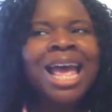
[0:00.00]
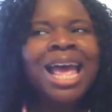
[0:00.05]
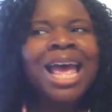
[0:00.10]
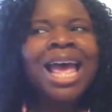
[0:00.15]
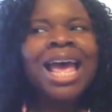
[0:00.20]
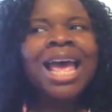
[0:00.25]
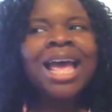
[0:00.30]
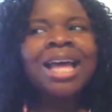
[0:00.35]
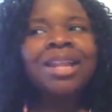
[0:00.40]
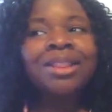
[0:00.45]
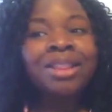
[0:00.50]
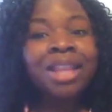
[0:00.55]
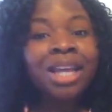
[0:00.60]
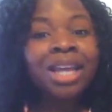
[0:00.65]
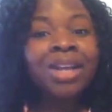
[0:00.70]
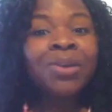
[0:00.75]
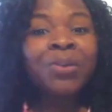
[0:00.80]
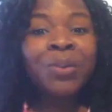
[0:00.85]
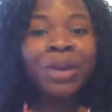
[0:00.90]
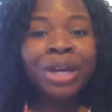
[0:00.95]
And
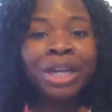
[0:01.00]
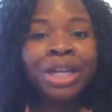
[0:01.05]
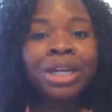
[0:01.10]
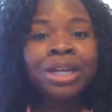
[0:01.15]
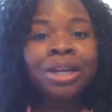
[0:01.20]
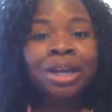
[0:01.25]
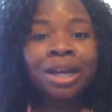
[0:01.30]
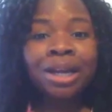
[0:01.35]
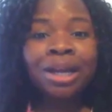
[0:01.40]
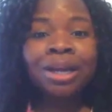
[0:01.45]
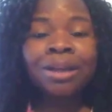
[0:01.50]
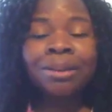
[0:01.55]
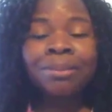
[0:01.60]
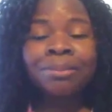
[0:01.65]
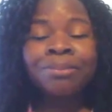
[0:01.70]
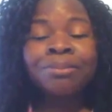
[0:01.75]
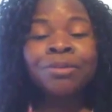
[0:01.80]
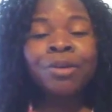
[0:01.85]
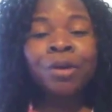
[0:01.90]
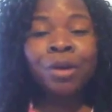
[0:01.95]
then when
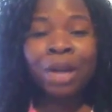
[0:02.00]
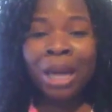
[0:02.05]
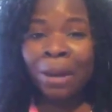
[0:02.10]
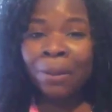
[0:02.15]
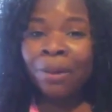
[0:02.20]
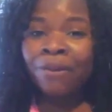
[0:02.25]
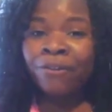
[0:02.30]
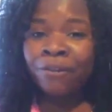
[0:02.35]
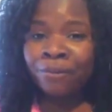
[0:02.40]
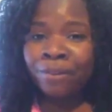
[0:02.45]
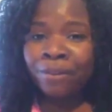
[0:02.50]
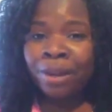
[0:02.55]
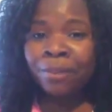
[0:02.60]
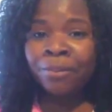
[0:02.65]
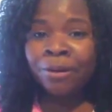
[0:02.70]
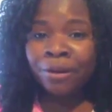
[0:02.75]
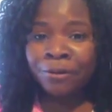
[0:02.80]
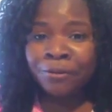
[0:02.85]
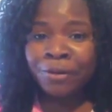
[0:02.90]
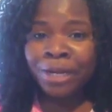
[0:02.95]
All I Want for My
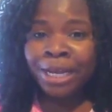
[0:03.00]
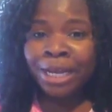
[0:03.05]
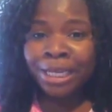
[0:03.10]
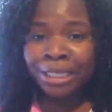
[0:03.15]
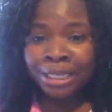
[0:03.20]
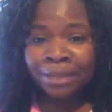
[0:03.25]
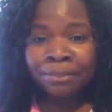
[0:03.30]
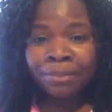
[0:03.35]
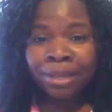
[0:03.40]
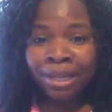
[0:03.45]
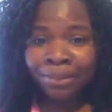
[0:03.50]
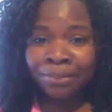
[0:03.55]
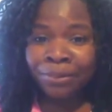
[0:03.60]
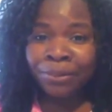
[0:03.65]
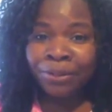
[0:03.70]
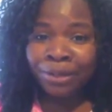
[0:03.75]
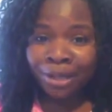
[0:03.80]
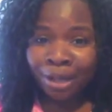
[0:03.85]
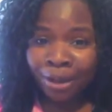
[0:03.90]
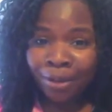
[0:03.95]
Birthday is a Big
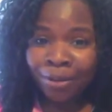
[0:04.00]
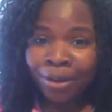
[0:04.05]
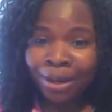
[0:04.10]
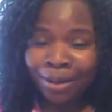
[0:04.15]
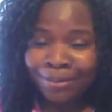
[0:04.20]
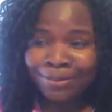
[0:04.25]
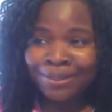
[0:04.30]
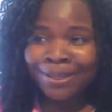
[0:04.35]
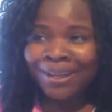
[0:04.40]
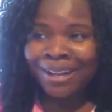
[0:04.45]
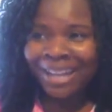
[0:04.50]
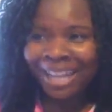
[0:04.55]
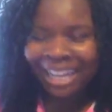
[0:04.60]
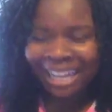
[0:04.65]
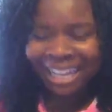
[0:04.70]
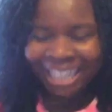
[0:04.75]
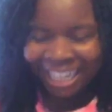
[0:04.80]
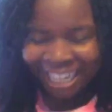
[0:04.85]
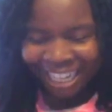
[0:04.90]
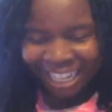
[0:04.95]
Booty Hell comes on,
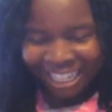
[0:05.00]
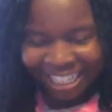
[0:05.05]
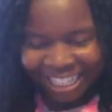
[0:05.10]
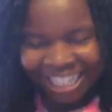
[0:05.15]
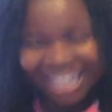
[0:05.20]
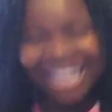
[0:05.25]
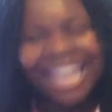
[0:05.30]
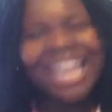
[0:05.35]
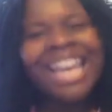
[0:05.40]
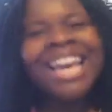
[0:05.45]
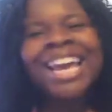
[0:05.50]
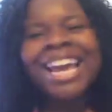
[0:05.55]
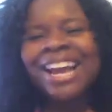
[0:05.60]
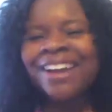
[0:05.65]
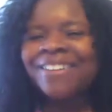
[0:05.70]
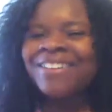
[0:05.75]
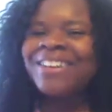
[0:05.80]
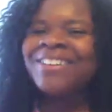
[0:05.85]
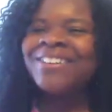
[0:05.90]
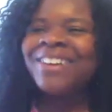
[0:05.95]

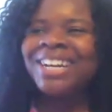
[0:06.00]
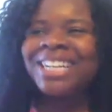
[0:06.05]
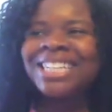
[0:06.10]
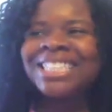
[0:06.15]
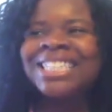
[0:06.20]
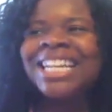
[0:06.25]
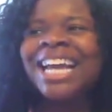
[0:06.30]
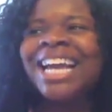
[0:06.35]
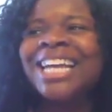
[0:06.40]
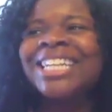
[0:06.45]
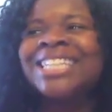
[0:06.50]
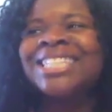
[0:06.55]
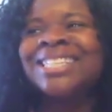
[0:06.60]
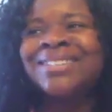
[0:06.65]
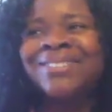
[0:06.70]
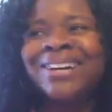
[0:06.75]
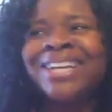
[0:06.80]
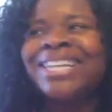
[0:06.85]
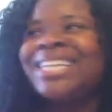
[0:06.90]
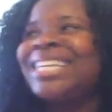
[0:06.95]
everyone is like
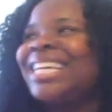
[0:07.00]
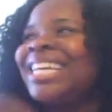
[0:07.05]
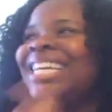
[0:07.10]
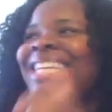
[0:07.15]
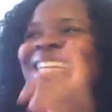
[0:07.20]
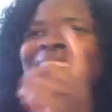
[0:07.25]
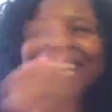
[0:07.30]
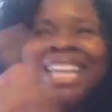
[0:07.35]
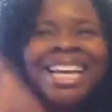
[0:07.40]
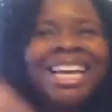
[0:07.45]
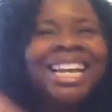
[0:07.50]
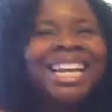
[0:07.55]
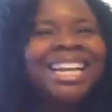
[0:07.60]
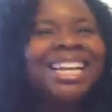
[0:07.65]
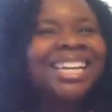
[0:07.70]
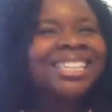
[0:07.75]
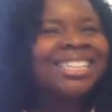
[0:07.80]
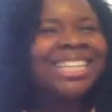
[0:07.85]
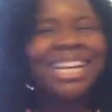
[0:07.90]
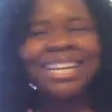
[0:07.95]
twerking,
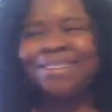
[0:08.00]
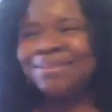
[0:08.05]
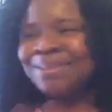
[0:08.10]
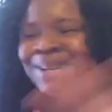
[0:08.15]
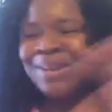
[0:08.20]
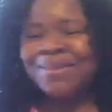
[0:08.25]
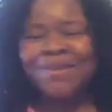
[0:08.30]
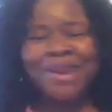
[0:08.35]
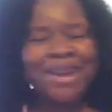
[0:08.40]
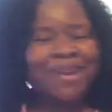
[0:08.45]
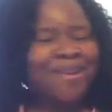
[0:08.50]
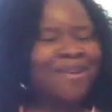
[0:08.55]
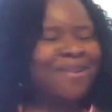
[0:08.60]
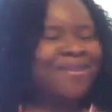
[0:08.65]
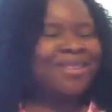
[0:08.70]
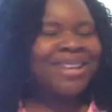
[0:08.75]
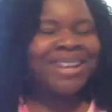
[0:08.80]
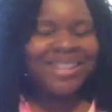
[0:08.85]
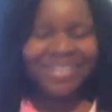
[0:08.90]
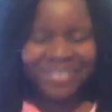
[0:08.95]
looks, and I'm like, wait,
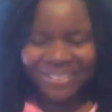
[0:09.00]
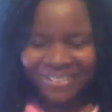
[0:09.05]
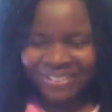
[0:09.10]
hold up.